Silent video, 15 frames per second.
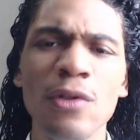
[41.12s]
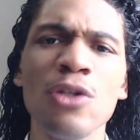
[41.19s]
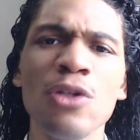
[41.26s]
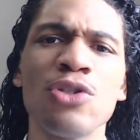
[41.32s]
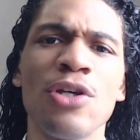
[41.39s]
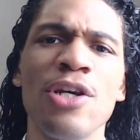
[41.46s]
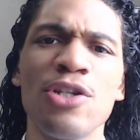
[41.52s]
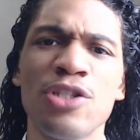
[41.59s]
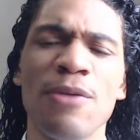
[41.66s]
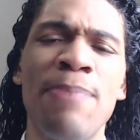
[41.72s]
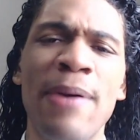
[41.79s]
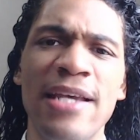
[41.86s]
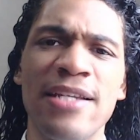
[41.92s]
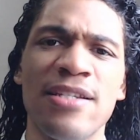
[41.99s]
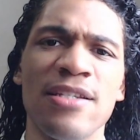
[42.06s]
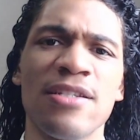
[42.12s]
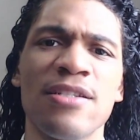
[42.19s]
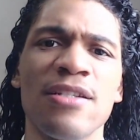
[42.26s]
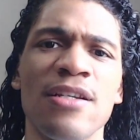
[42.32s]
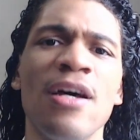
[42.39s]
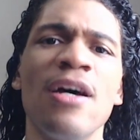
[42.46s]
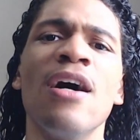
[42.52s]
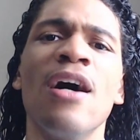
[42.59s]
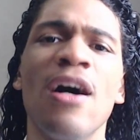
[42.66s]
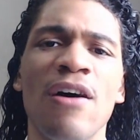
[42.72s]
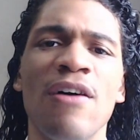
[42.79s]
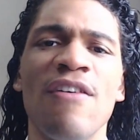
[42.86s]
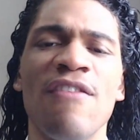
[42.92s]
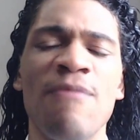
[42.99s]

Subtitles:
So here's the basis of